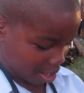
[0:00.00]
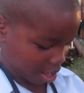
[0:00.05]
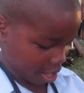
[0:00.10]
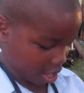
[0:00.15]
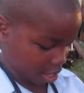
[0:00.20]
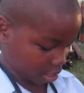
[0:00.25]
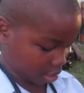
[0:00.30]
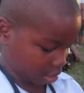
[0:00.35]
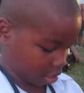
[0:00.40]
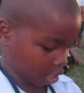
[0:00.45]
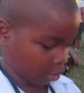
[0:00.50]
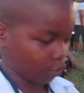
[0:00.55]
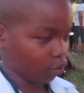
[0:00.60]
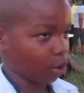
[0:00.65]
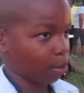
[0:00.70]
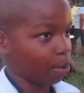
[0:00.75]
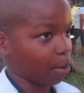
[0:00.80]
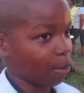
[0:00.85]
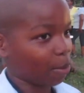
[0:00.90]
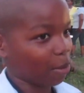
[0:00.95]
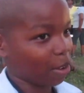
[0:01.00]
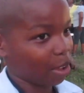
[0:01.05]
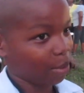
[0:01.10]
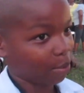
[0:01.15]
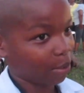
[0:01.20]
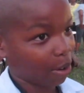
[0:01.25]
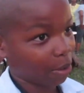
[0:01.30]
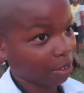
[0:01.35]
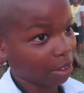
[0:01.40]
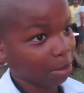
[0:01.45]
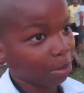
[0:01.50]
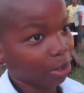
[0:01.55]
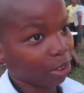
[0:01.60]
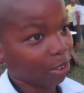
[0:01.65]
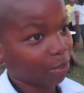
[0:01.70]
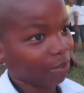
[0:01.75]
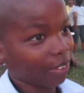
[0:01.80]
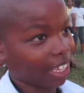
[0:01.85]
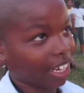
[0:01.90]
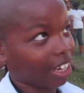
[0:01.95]
and that's what you, I love the
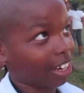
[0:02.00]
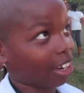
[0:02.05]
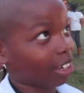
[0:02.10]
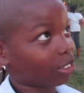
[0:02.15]
motivator